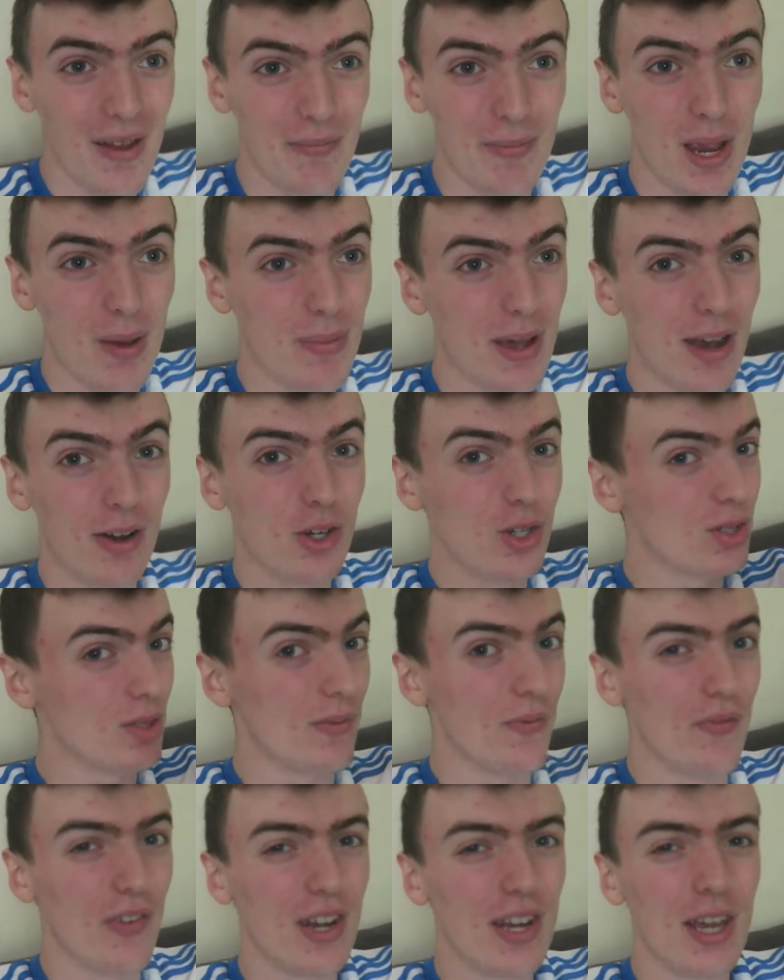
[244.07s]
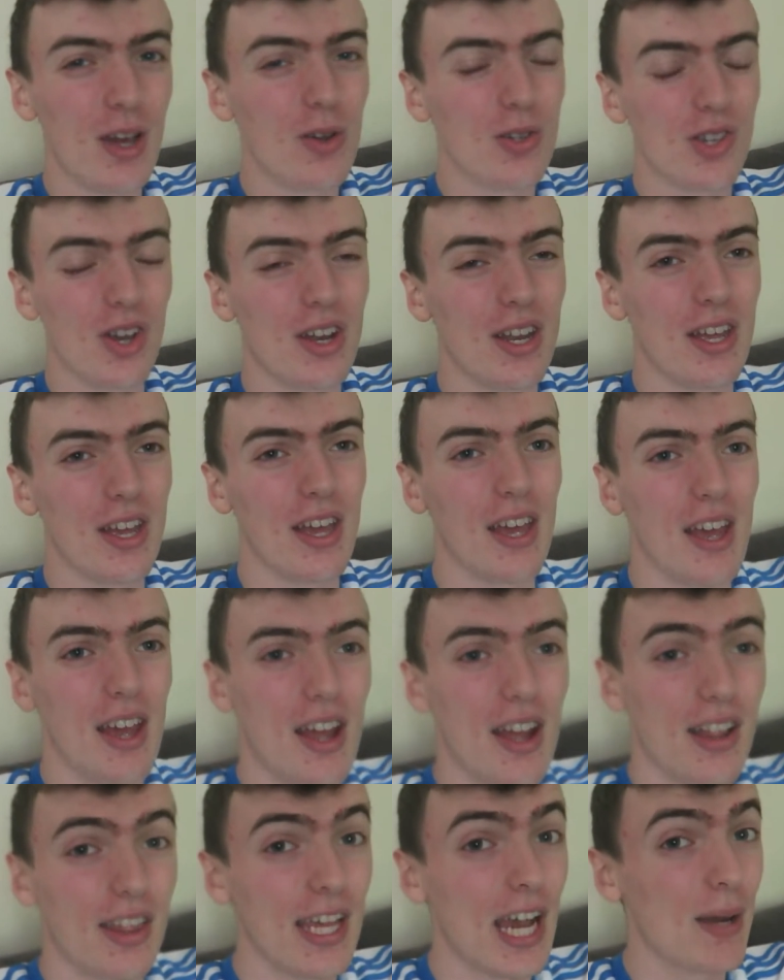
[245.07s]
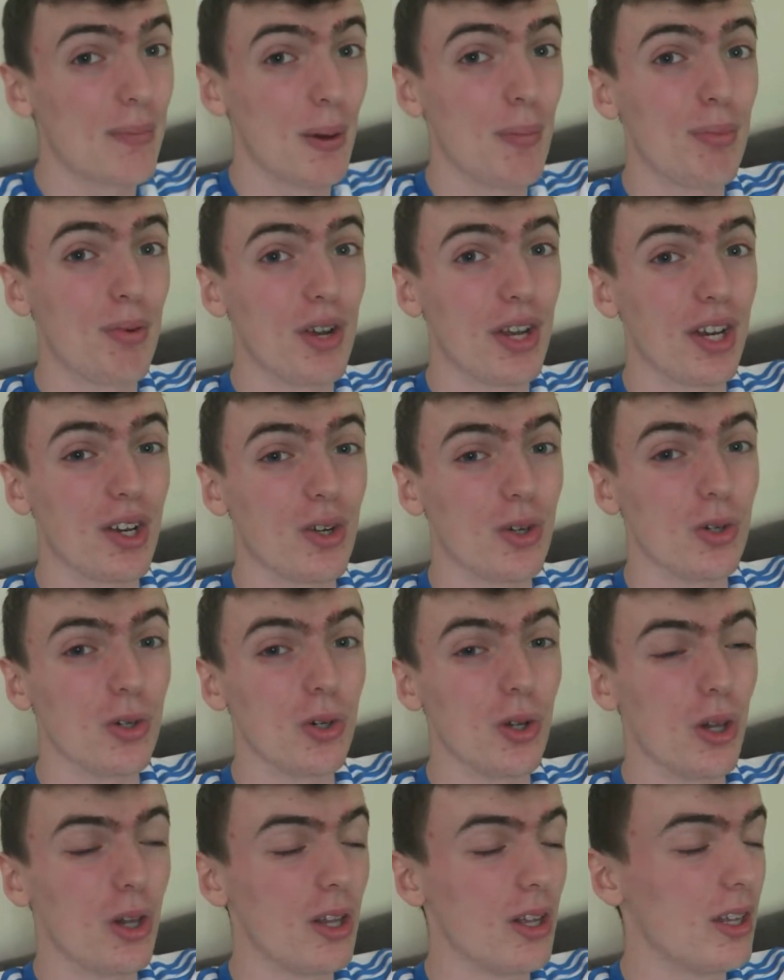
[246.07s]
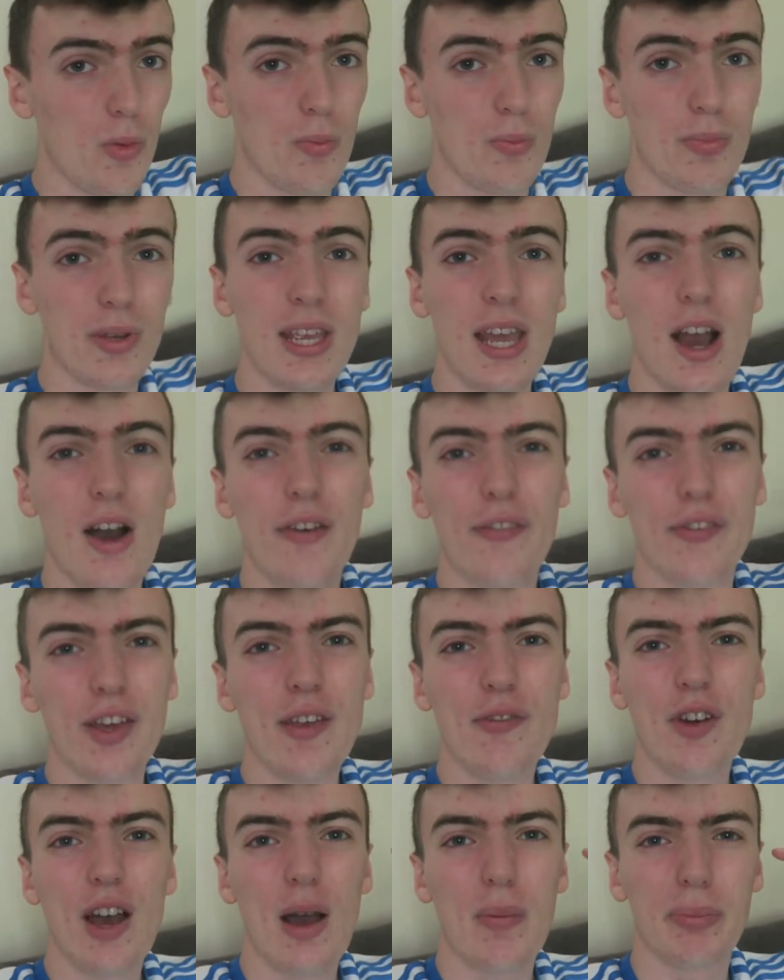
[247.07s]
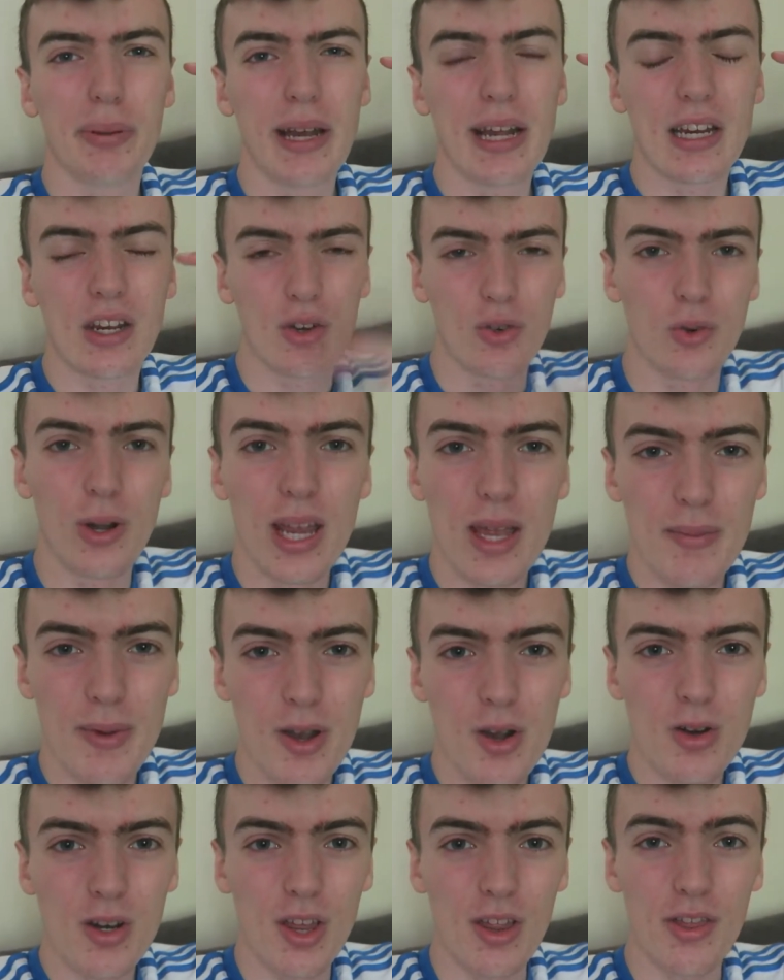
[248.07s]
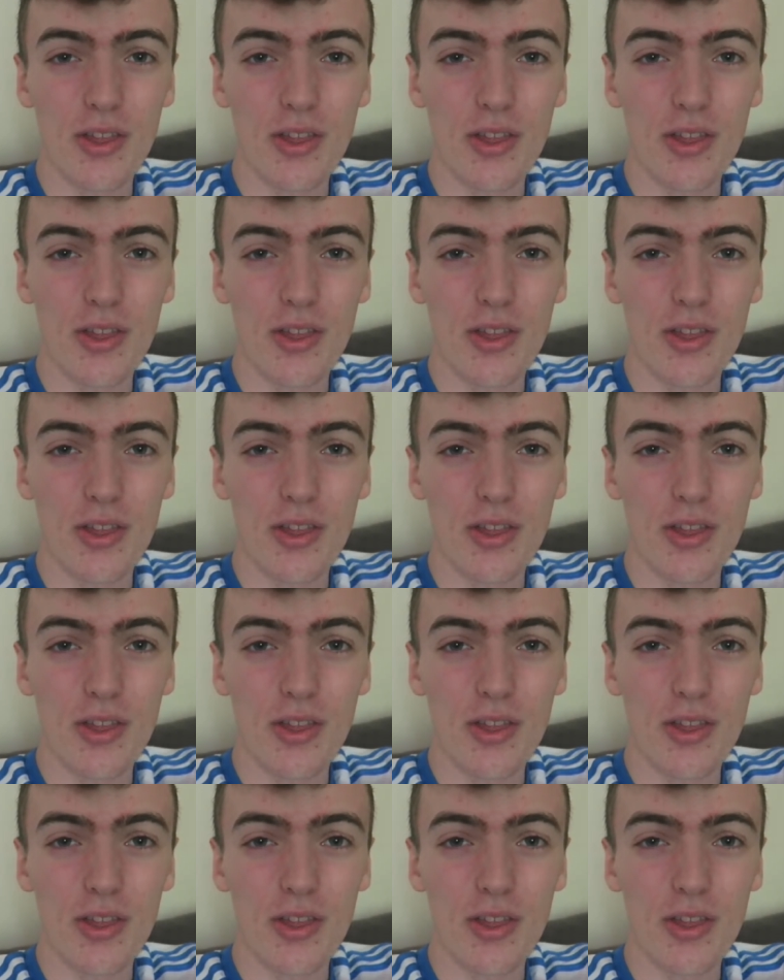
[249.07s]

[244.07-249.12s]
Maybe I'll do some videos on it. That'd be pretty cool. But yeah, on FIFA I've played career mode.